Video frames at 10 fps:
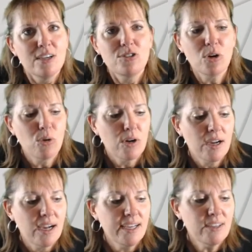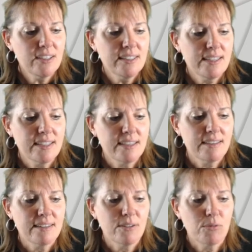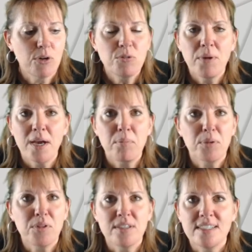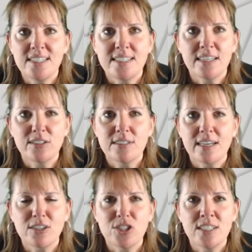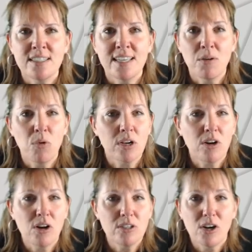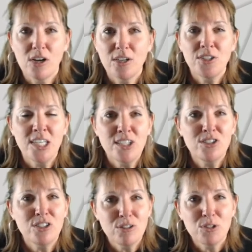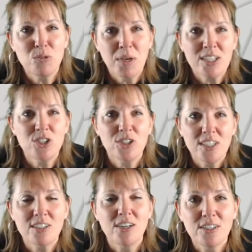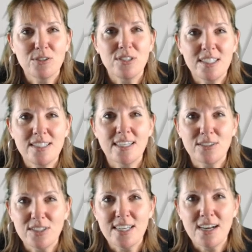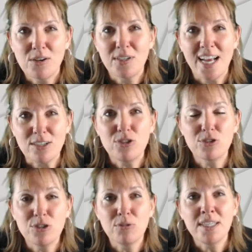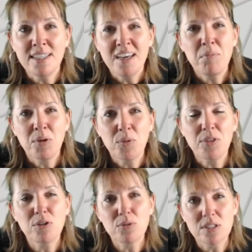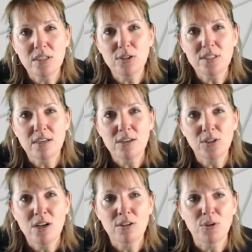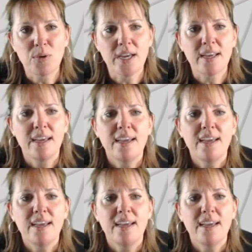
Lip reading: So I call it the roadmap or the detail section, that what All you need to do is make sure you get all those details down as you're doing them and what the results are along the way.